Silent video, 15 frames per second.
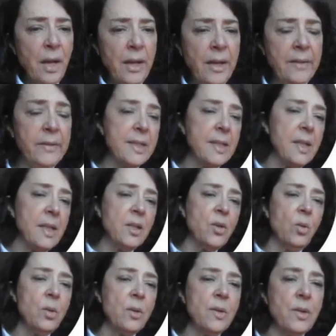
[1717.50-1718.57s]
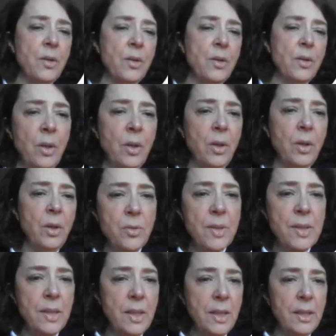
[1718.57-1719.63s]
In this case, also you
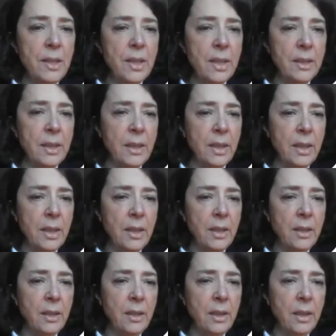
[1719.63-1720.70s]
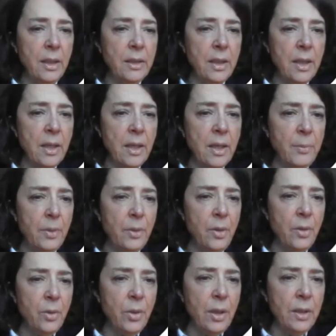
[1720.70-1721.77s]
see that in the
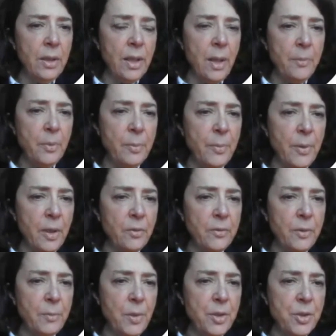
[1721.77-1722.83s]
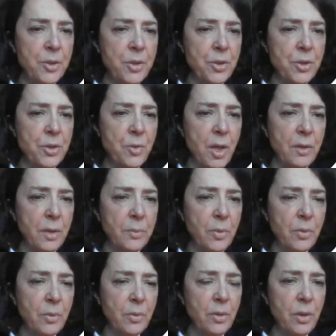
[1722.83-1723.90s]
upper part of the picture you have the
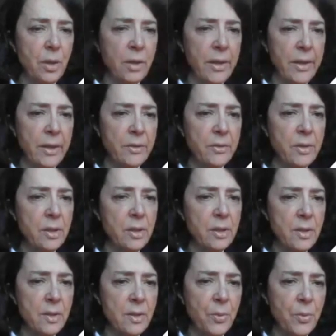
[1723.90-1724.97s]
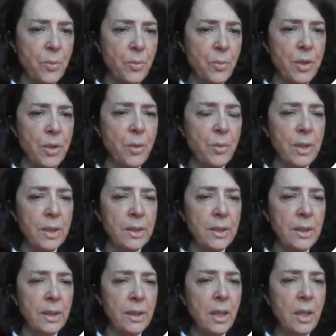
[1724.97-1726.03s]
bronchiolar area. So we know that
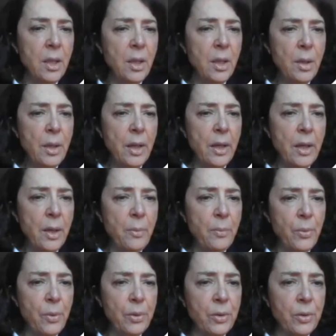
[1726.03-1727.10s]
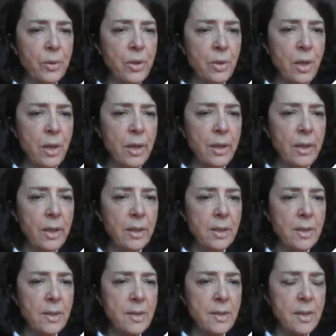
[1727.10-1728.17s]
the bronchioli
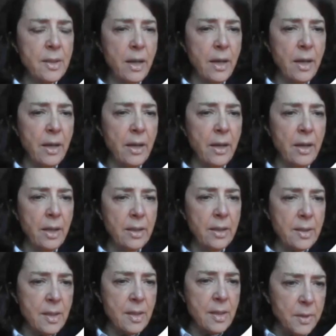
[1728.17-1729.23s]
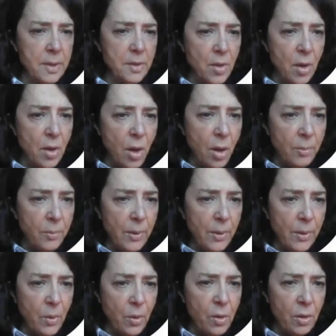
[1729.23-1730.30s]
is at the top,
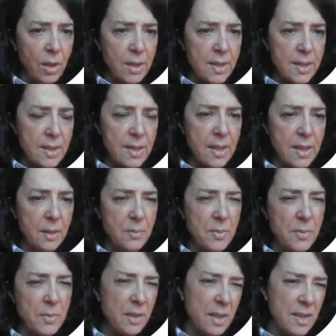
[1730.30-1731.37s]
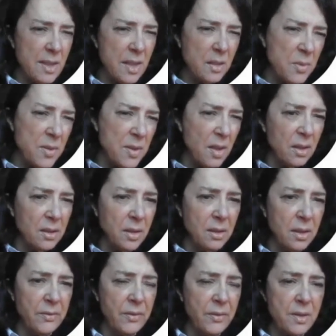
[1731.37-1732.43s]
more or less the same side that
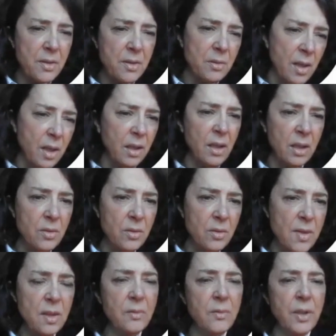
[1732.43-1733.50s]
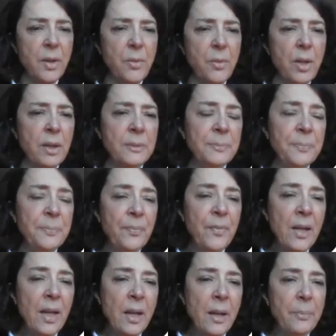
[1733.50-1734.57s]
the vessel. I cannot see it very well.
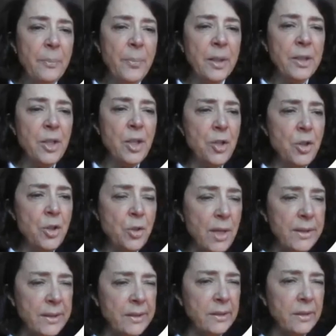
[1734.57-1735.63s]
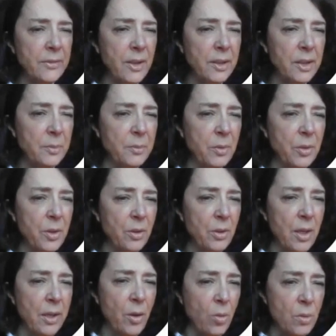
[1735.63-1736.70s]
But you identify the
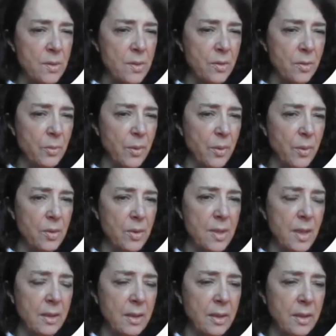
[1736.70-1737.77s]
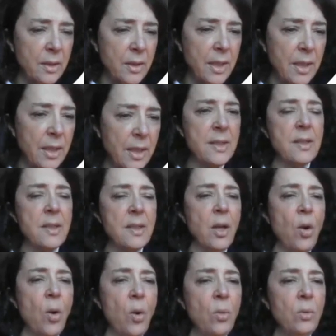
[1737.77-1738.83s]
bronchioli also because this is
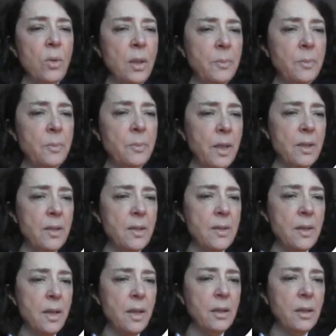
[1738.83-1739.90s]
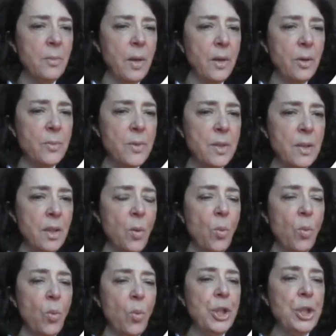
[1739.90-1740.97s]
the only place in the biopsy
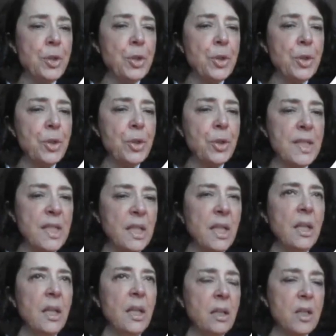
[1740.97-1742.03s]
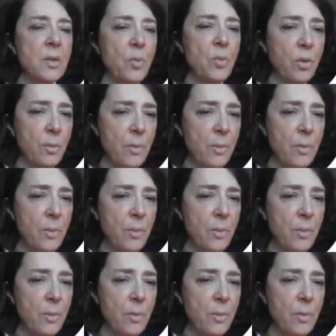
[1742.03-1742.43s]
where you should see a smooth